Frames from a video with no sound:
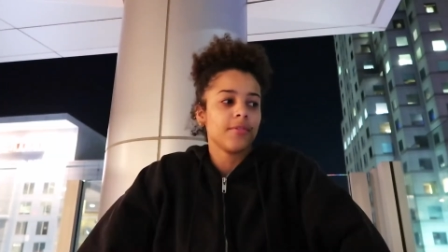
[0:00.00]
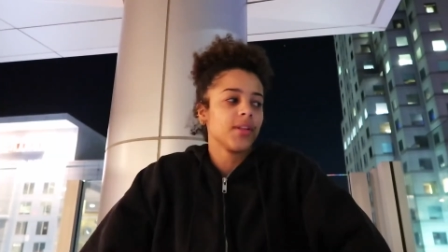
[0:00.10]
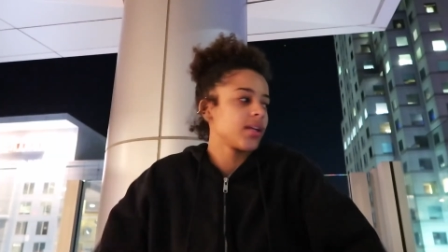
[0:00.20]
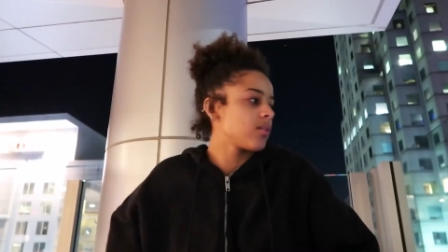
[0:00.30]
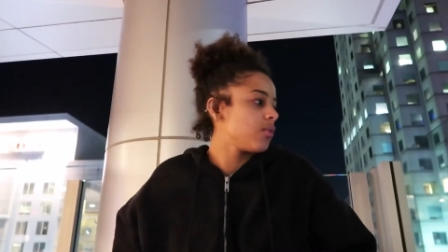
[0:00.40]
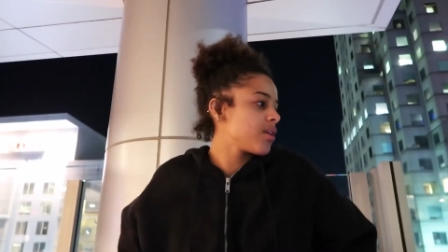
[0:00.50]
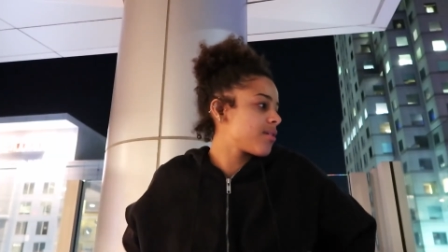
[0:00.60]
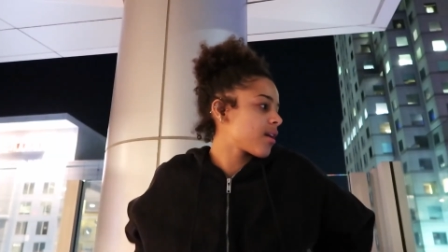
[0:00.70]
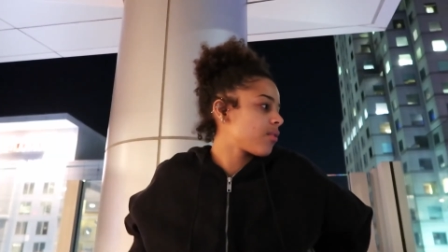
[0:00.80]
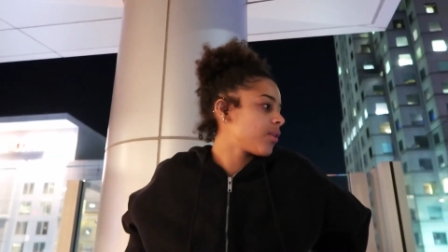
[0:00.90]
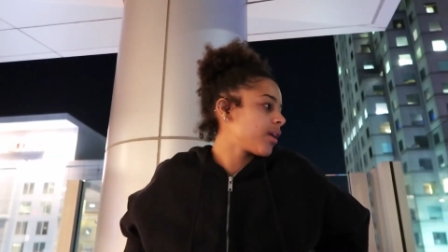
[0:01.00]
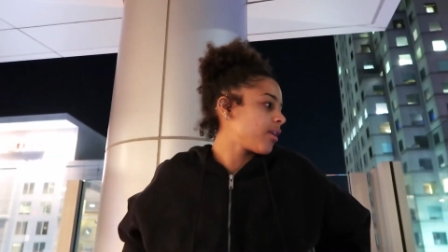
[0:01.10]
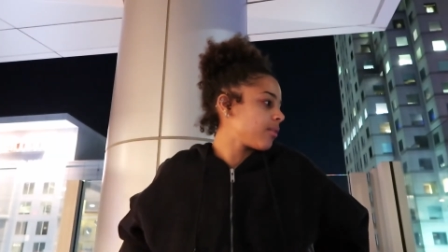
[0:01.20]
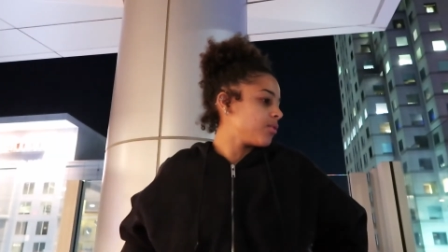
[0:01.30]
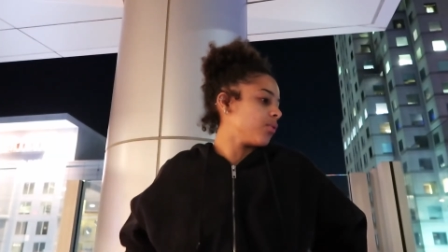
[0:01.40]
I feel like the only thing I'll really
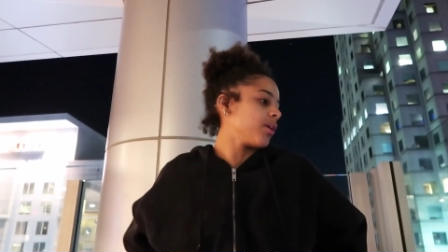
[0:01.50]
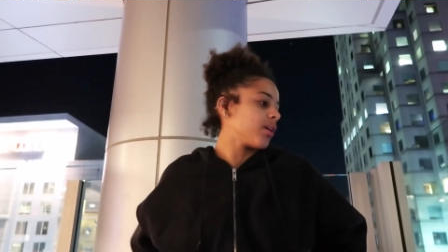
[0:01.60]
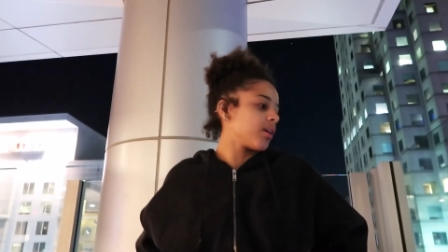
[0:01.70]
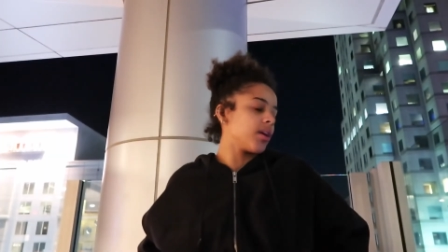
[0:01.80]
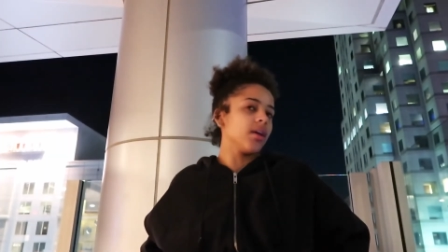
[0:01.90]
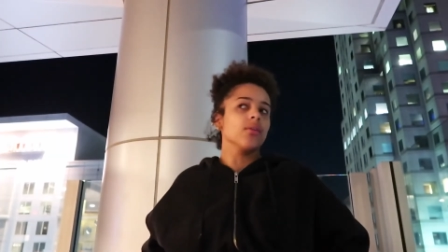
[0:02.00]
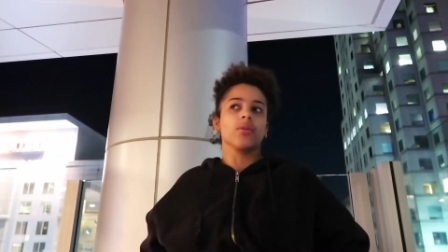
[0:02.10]
end up doing in